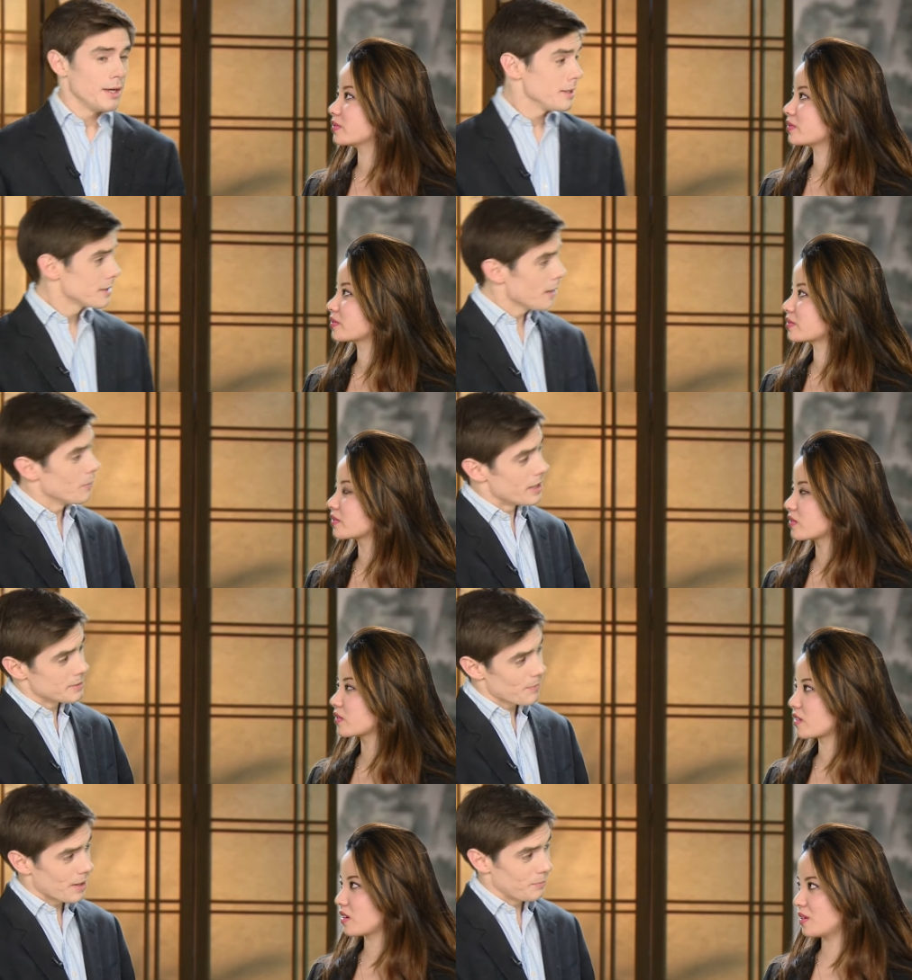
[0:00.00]
Speaker 1: In some
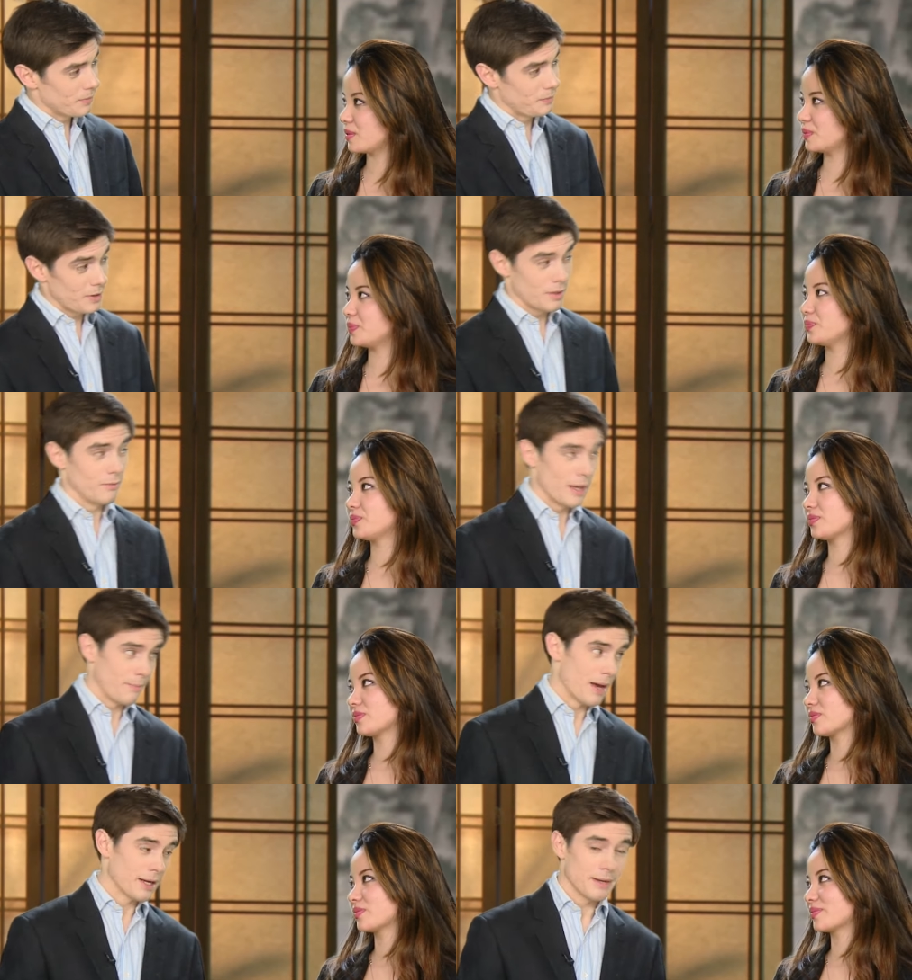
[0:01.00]
ways, I'd prefer a red
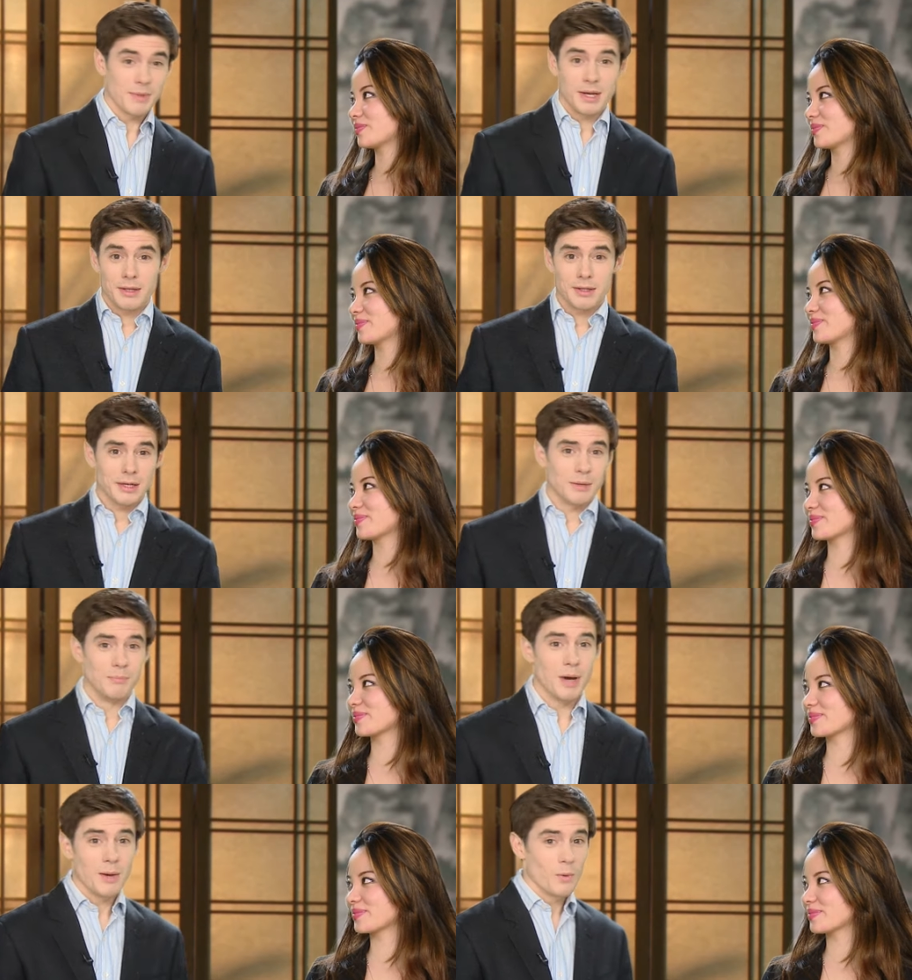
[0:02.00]
packet. Then I could
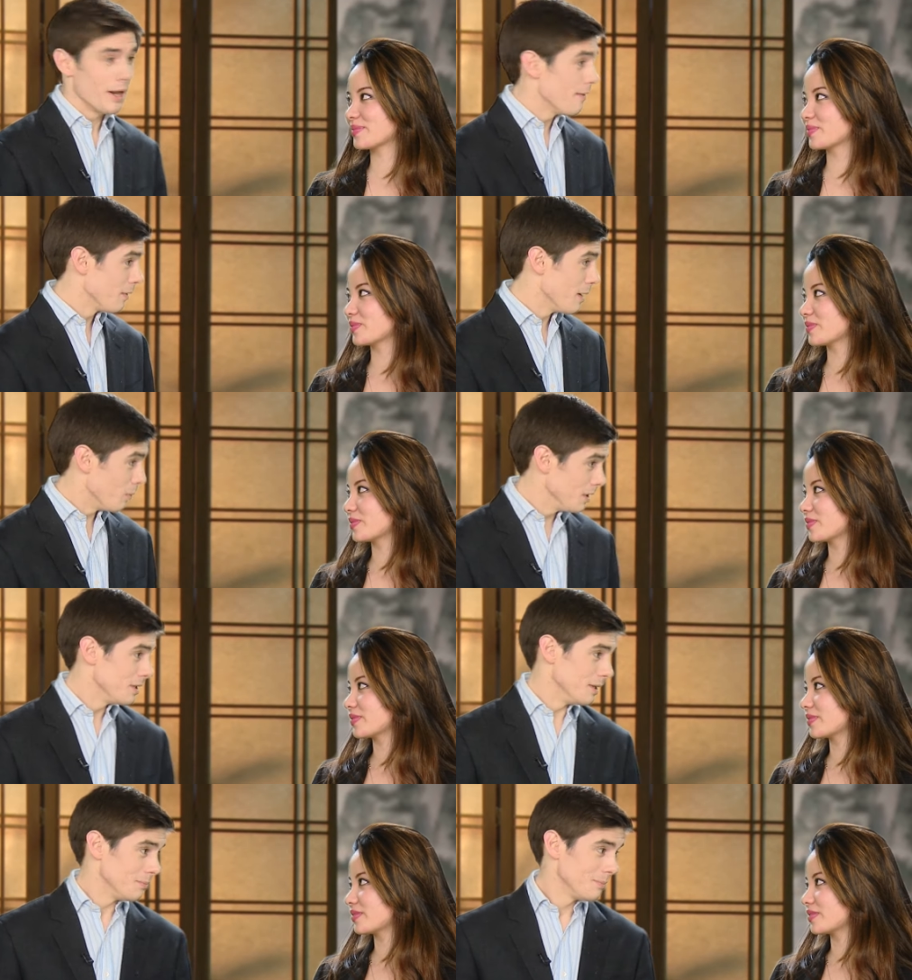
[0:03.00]
buy whatever I
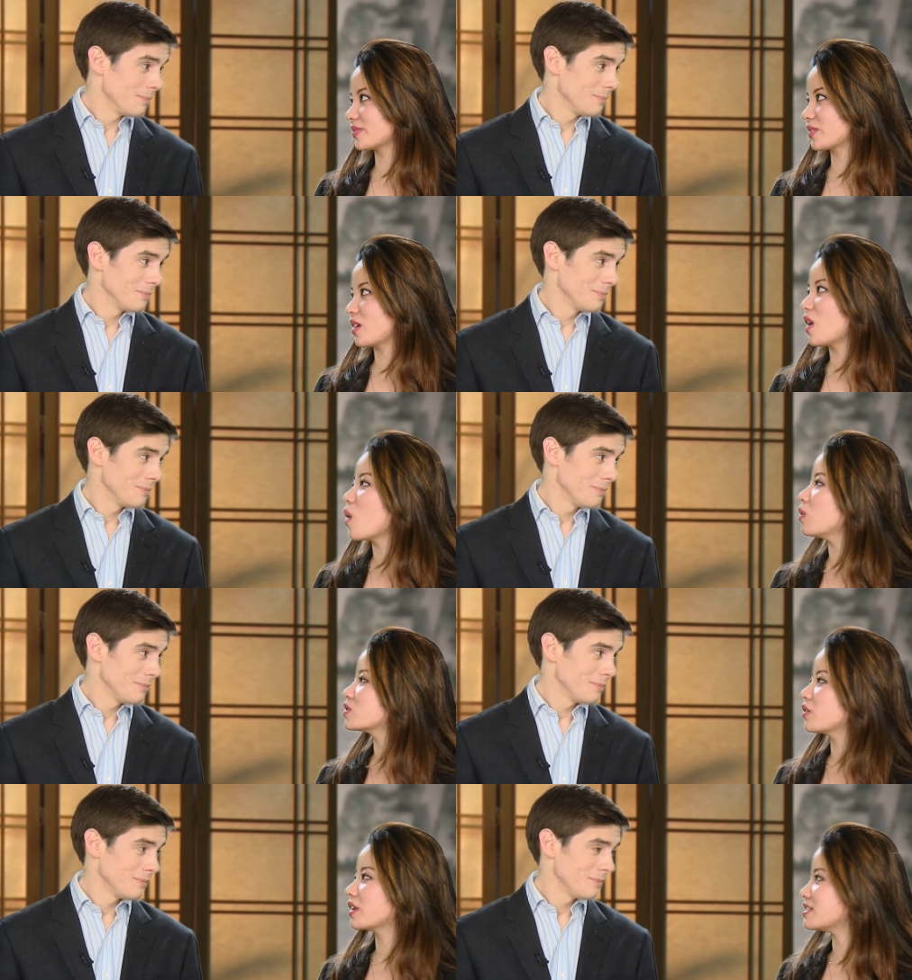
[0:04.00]
wanted.
Speaker 2: Well,
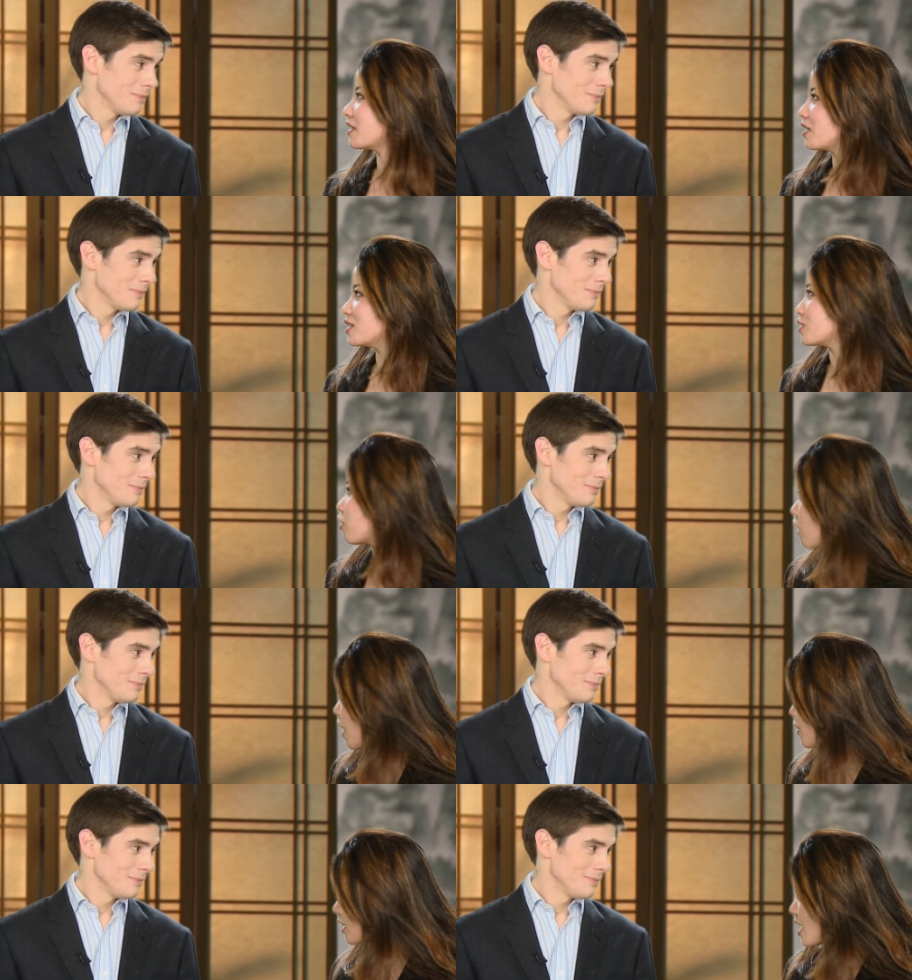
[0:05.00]
don't they say that it's the
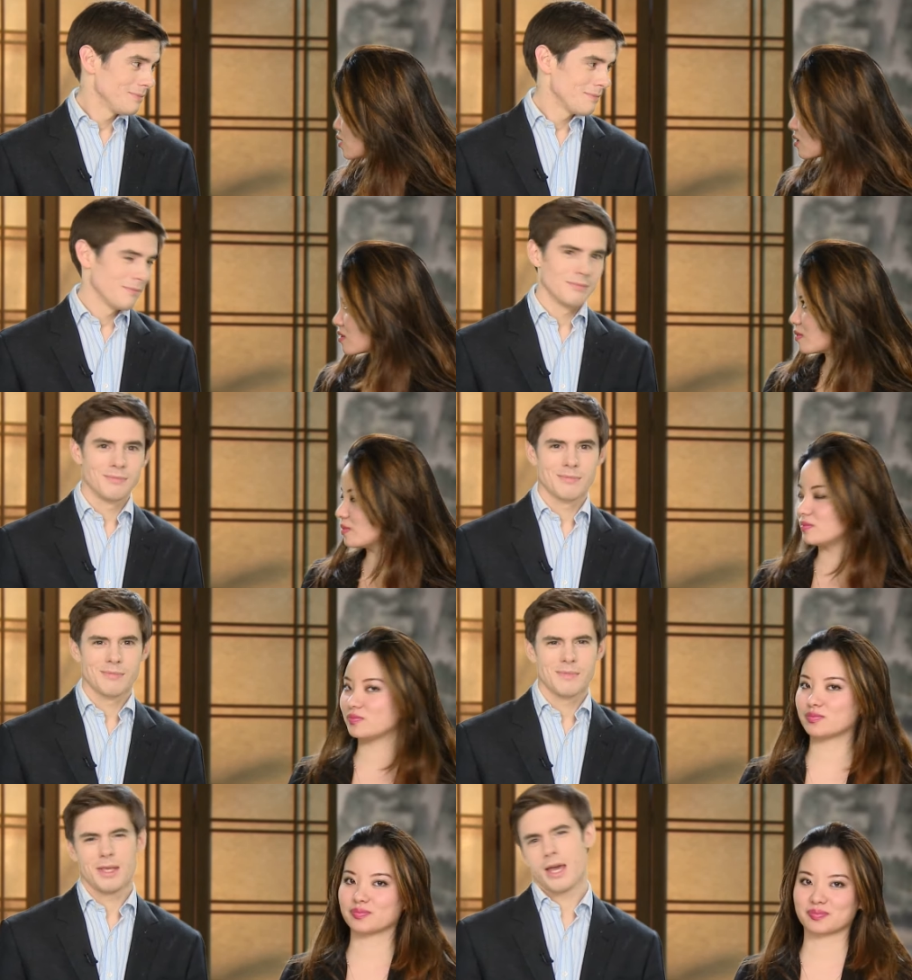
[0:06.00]
thought that counts?
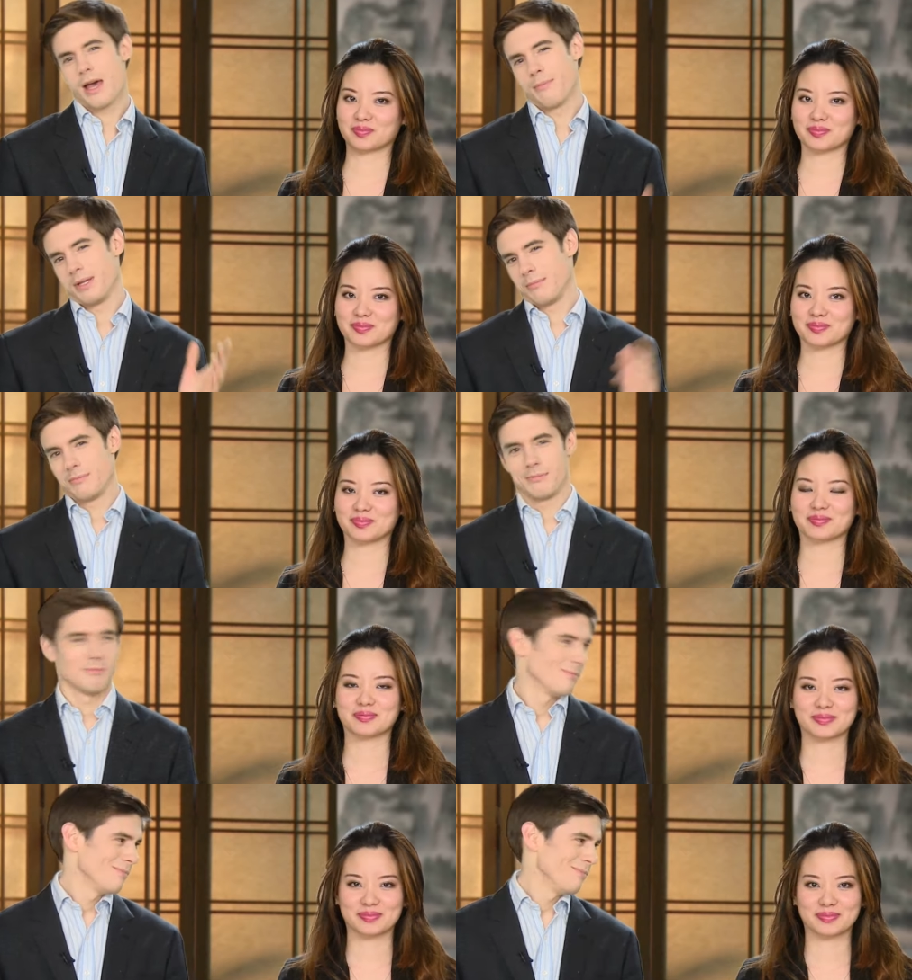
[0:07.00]
Speaker 1: Yeah, but,
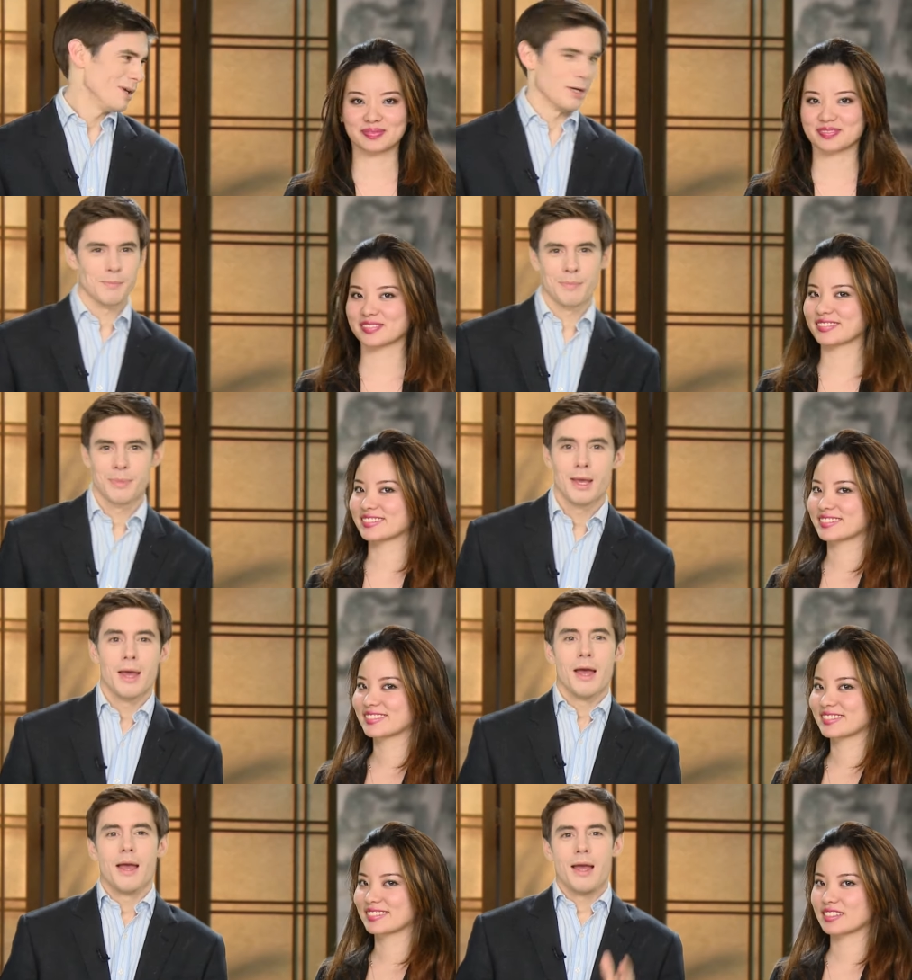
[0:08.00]
you know.
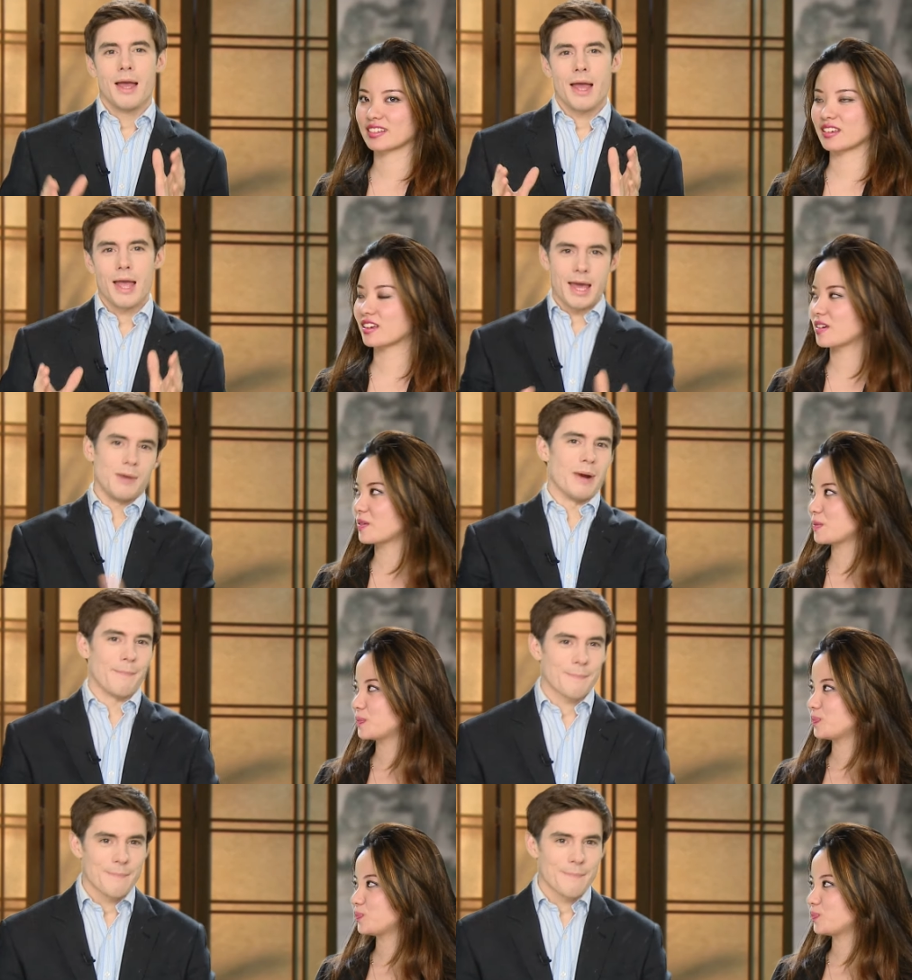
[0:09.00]
Anyway,